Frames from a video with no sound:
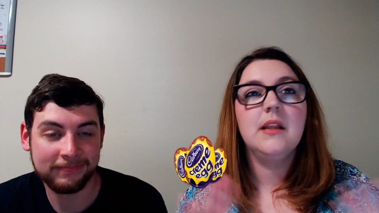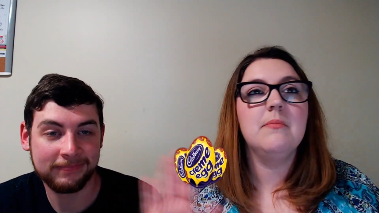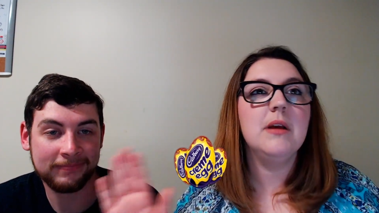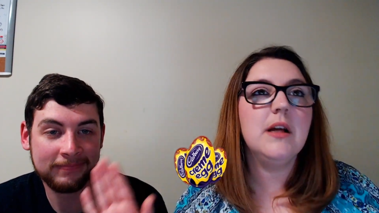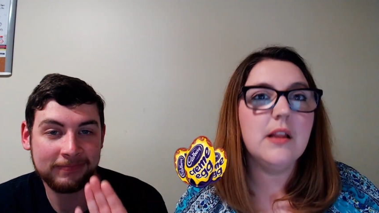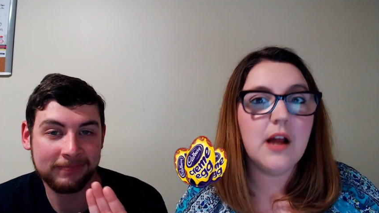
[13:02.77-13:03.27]
Speaker 1: Let
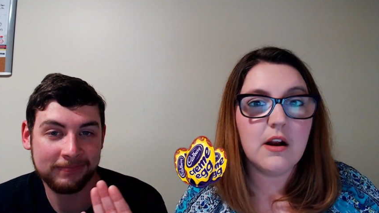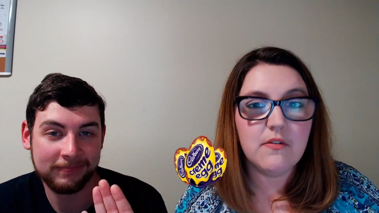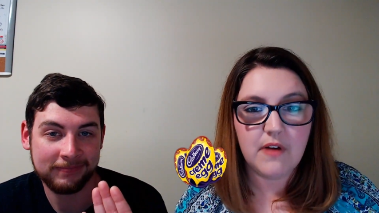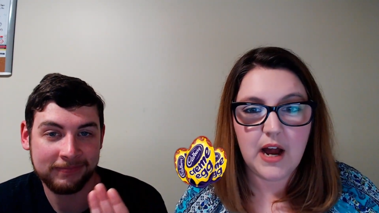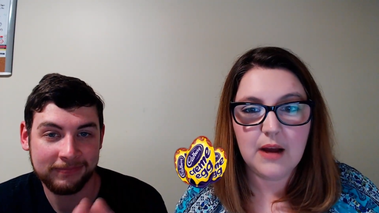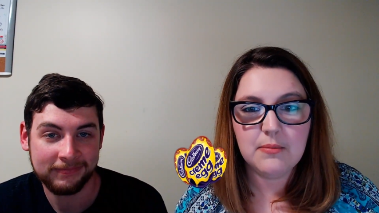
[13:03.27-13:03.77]
me
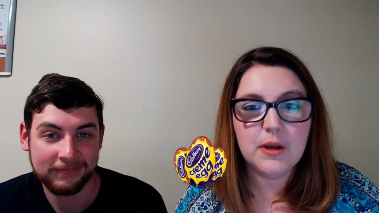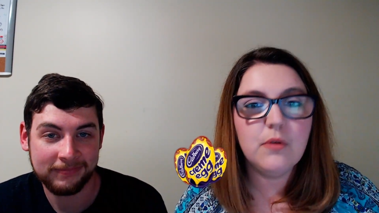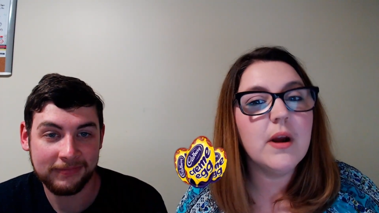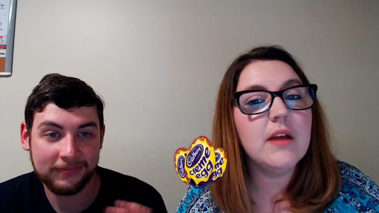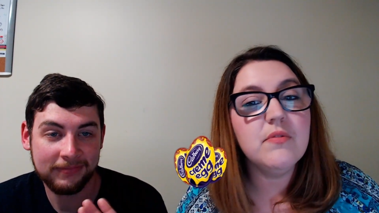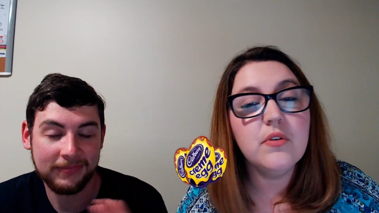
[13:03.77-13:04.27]
clarify. i will be
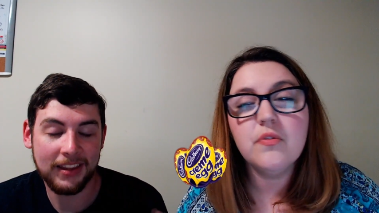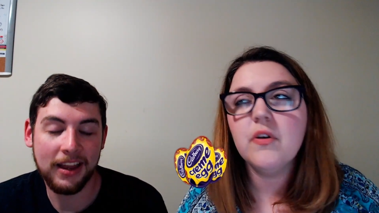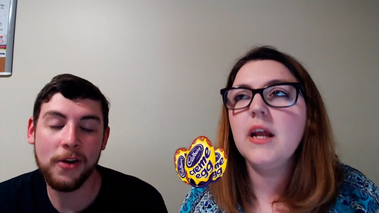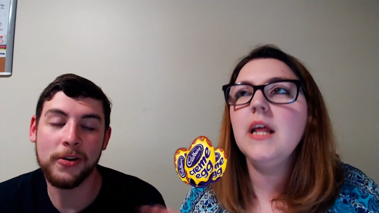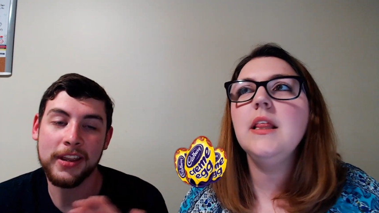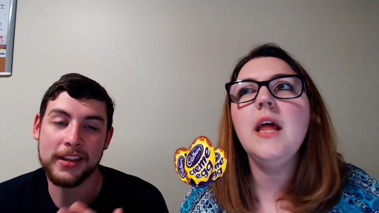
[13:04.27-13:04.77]
grateful for
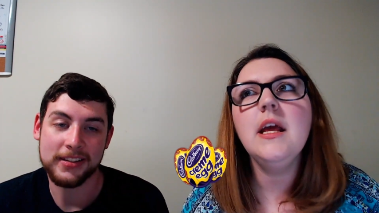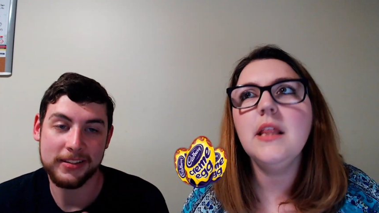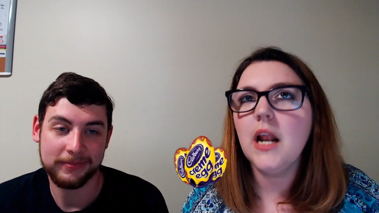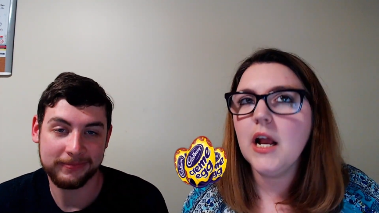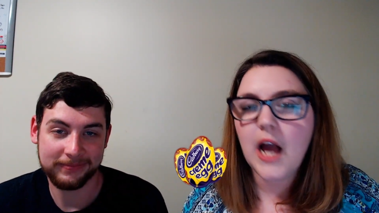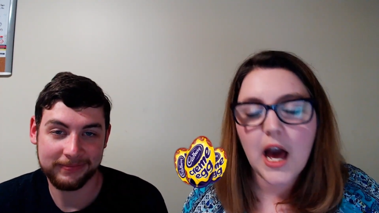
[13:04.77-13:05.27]
Oh, anything yes.
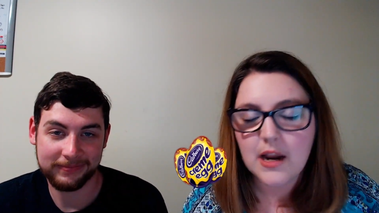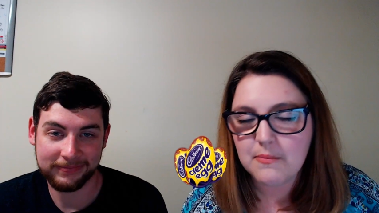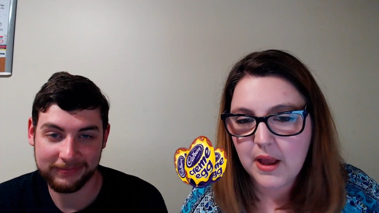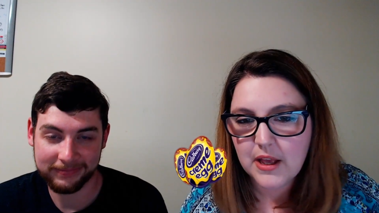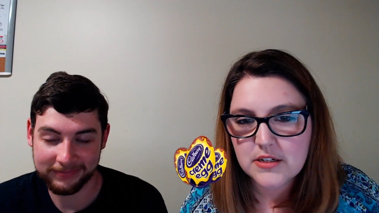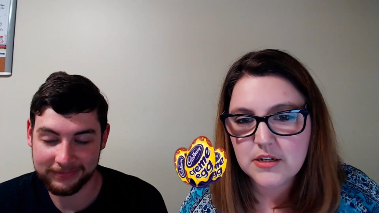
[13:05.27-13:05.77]
that I got in
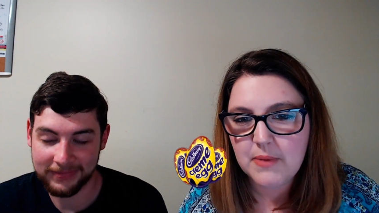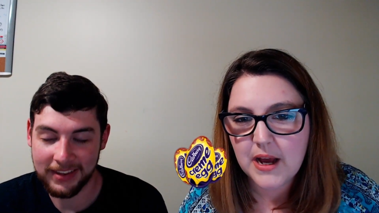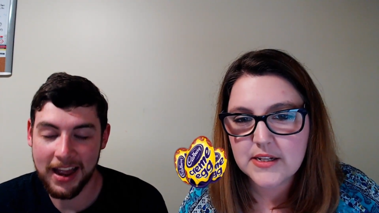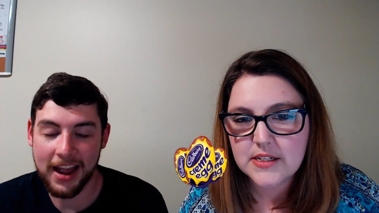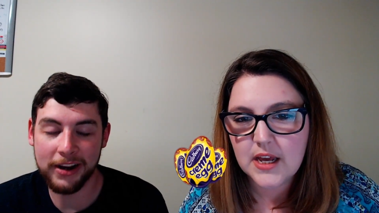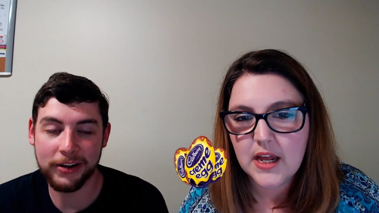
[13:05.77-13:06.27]
my Easter
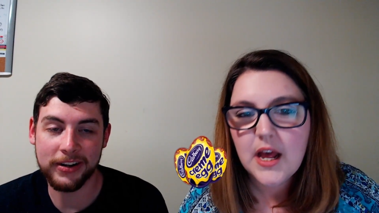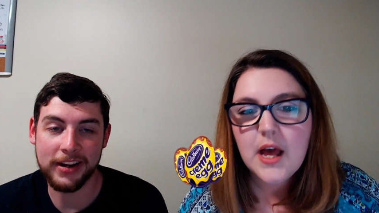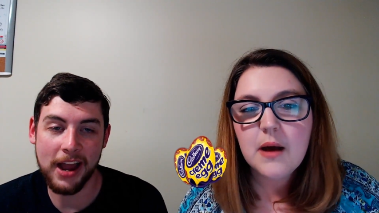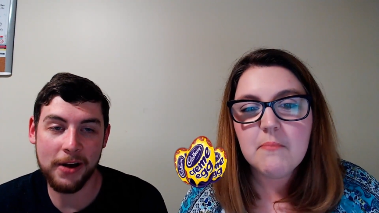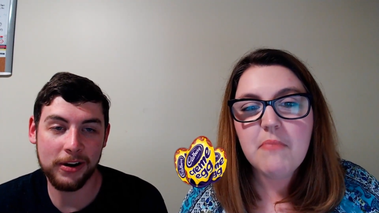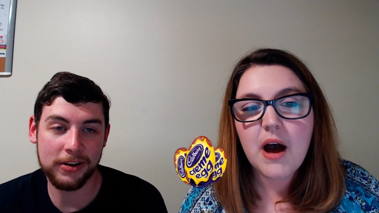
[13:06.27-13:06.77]
basket. I agree.
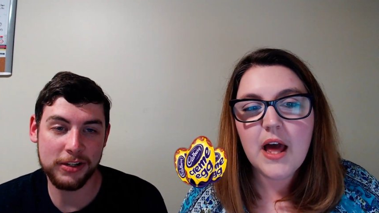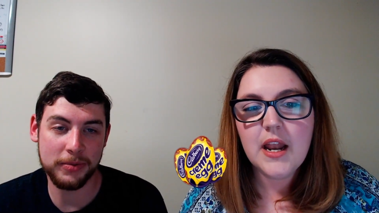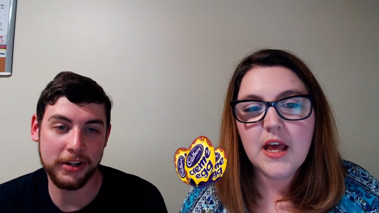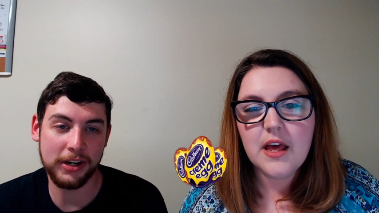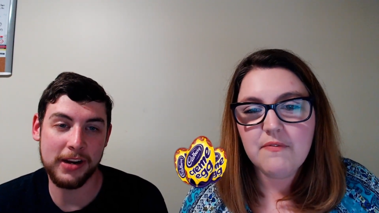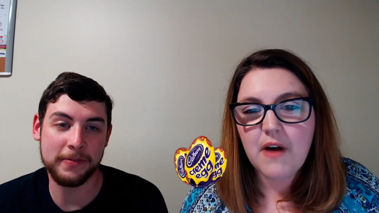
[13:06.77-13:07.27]
I would But also
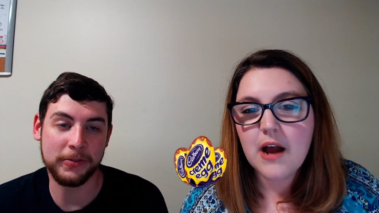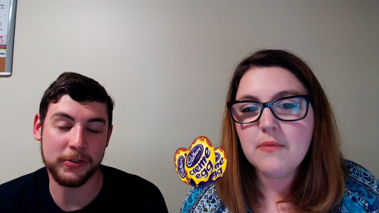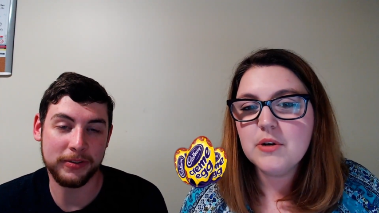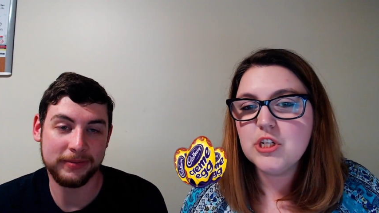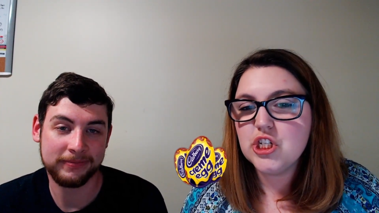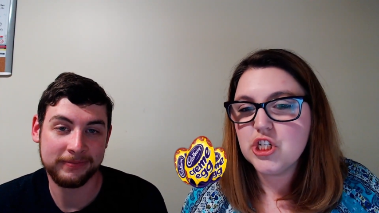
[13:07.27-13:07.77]
be grateful. if I
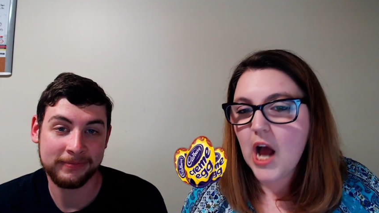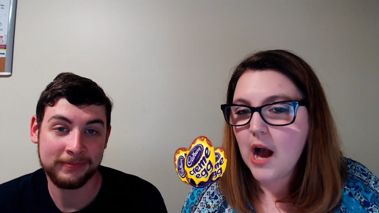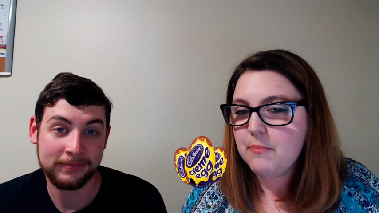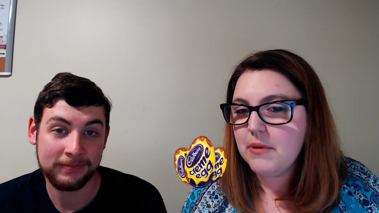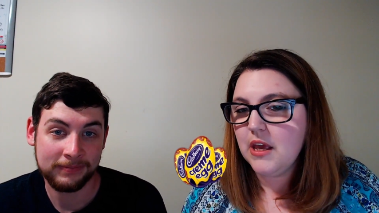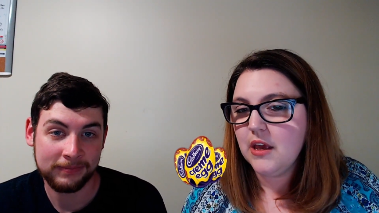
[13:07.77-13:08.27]
was
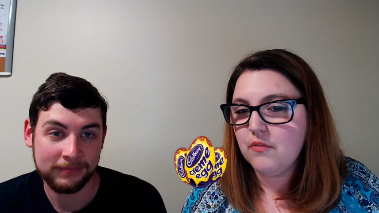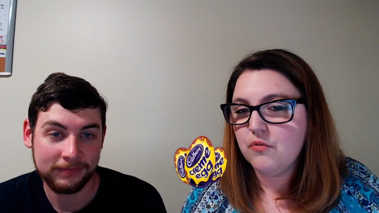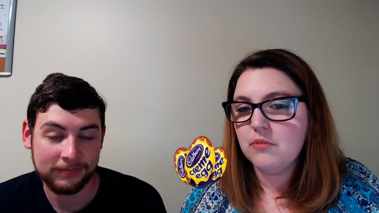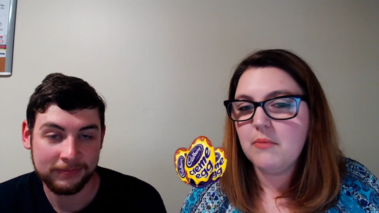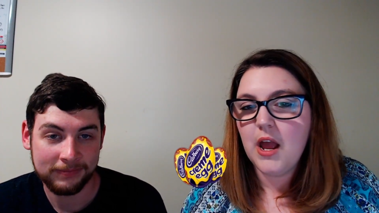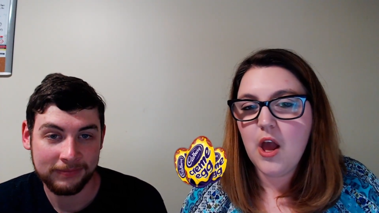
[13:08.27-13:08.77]
shopping
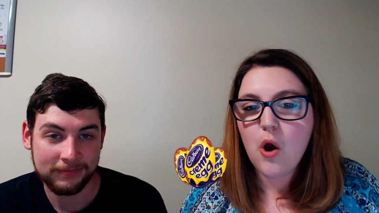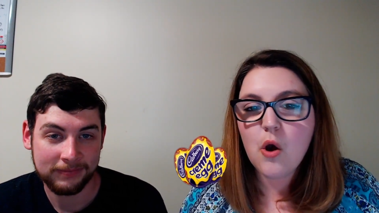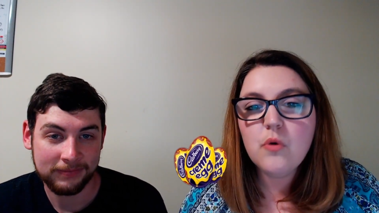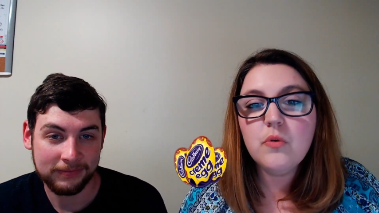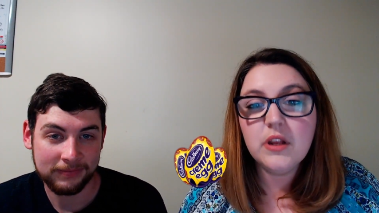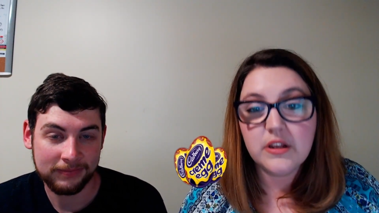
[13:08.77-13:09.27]
for my
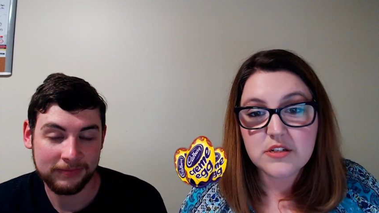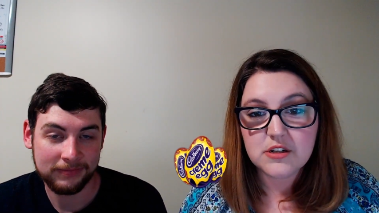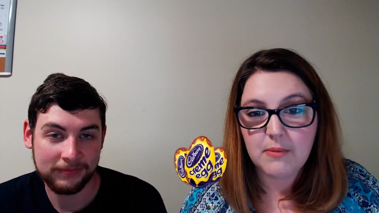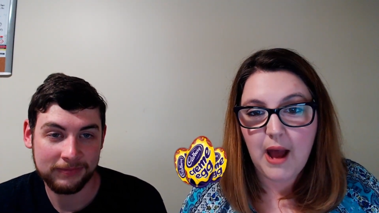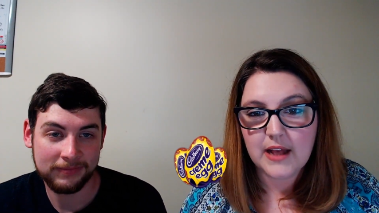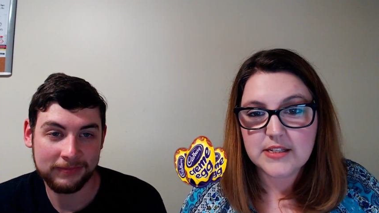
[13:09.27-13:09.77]
own
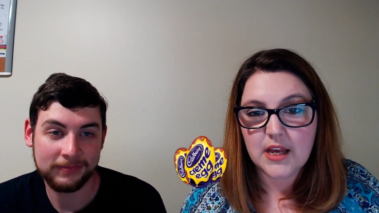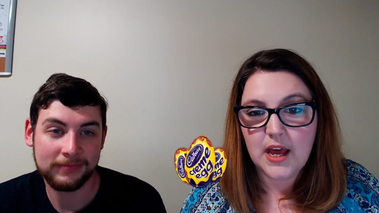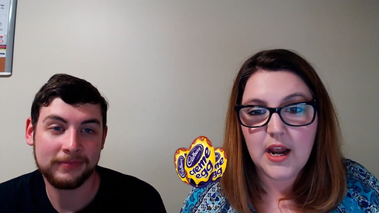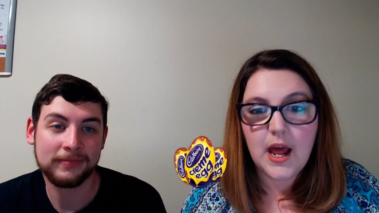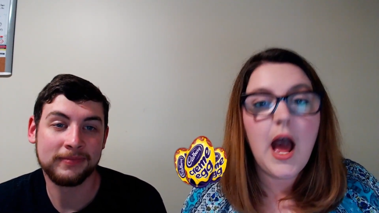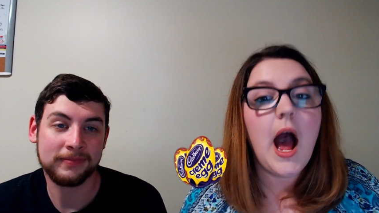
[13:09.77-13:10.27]
Easter
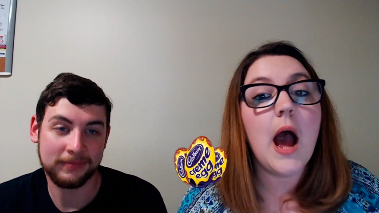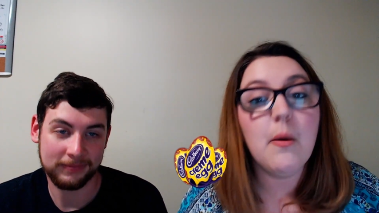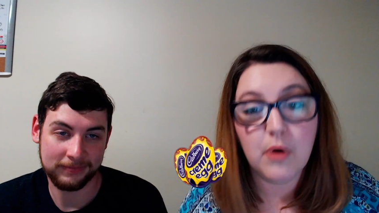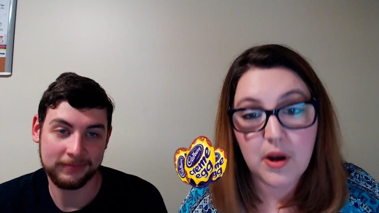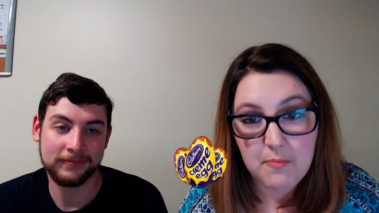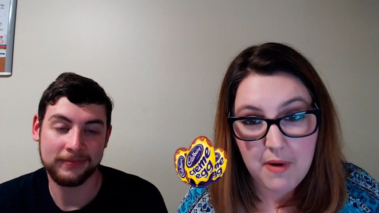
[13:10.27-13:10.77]
basket, I
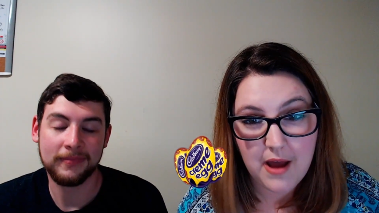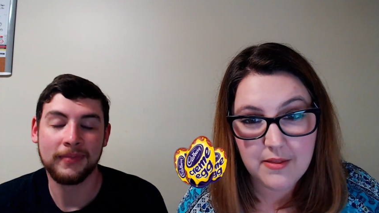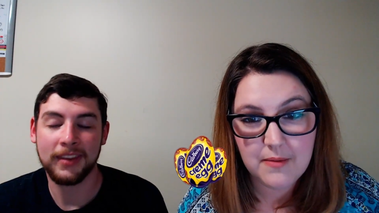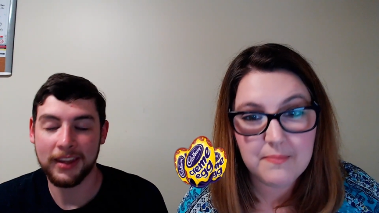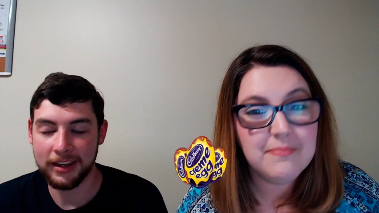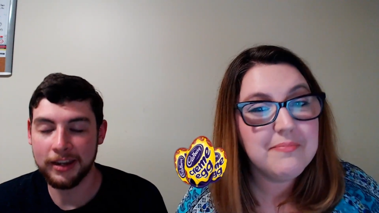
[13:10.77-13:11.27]
wouldn't buy
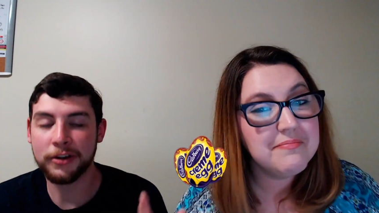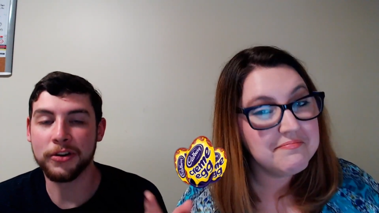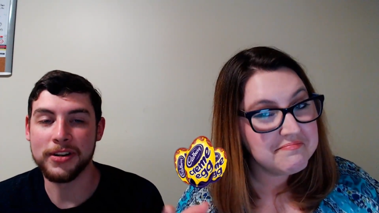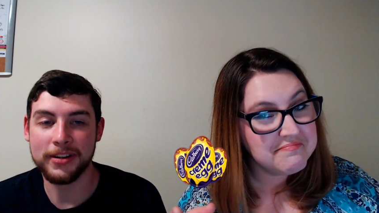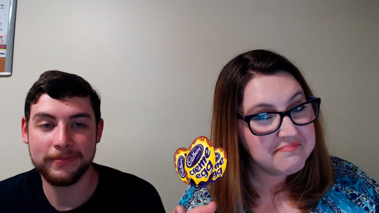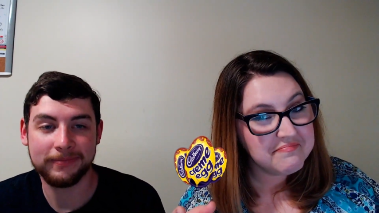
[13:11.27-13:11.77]
them.
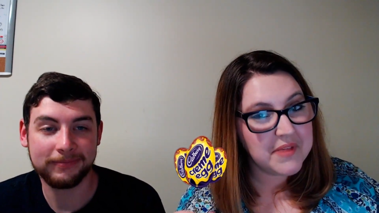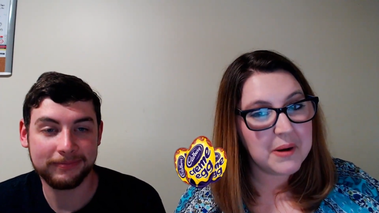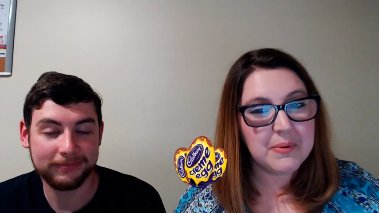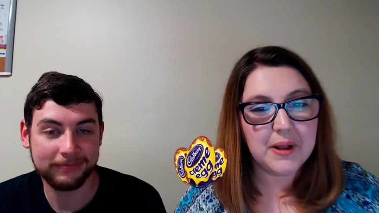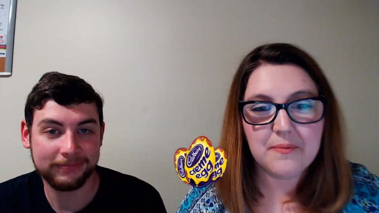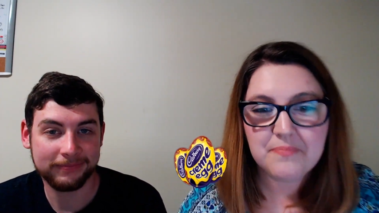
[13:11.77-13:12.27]
Agree.
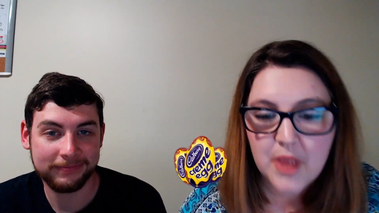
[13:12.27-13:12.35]
There we go.